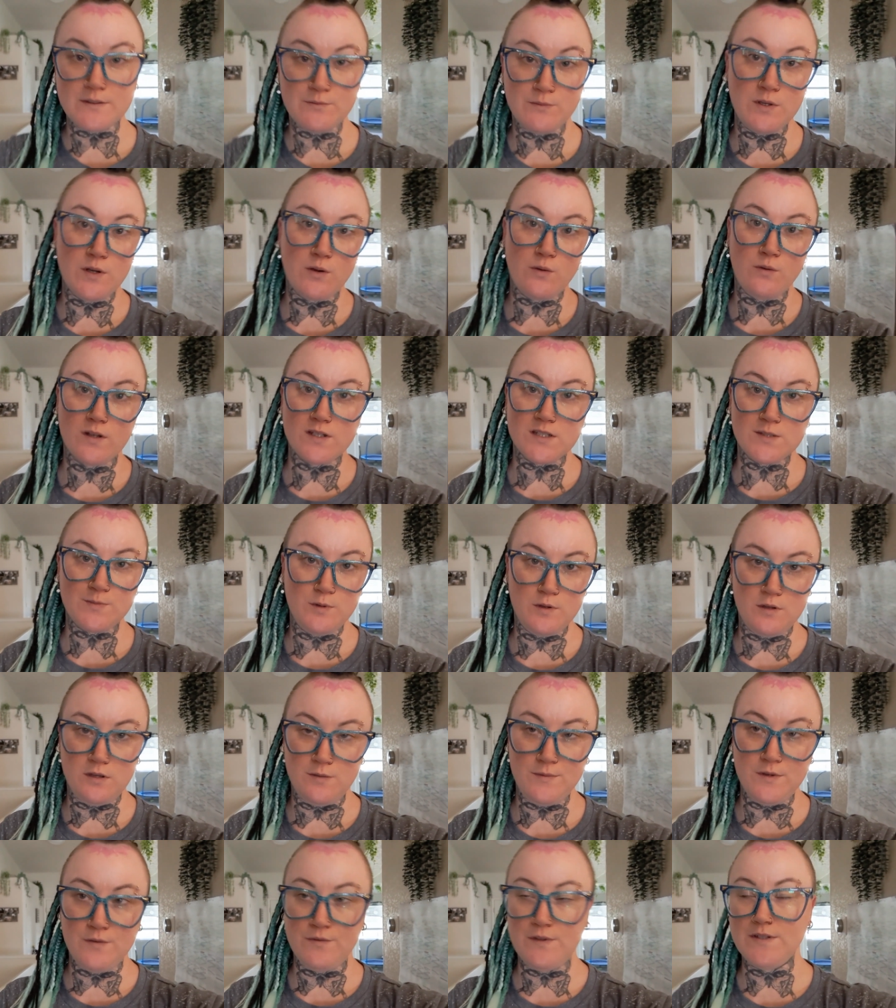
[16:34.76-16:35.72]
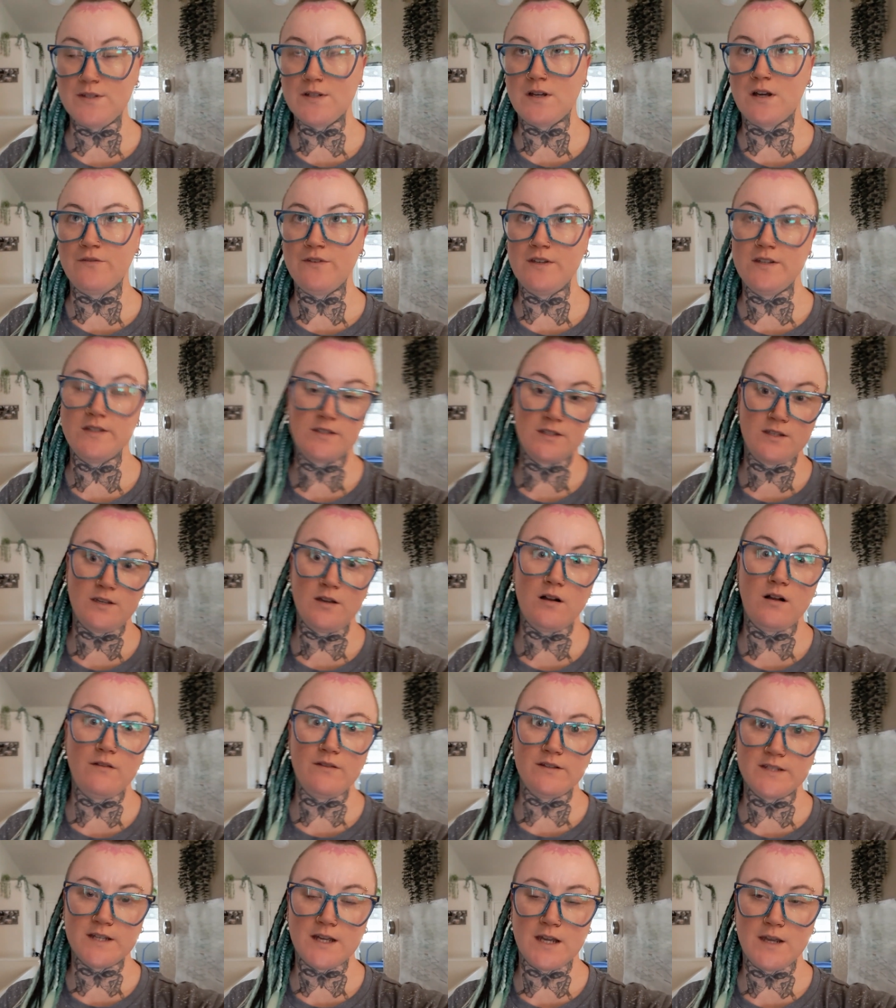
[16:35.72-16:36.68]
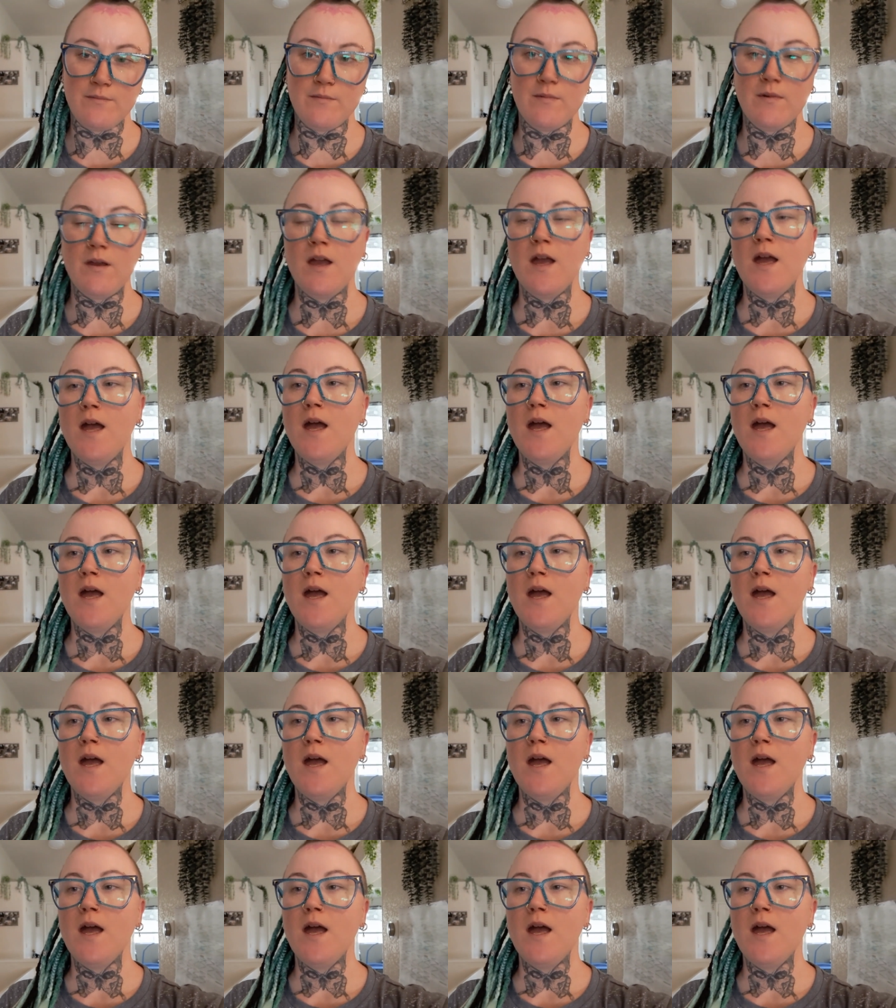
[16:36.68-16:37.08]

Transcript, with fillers: We don't watch spooky movies obviously all the time,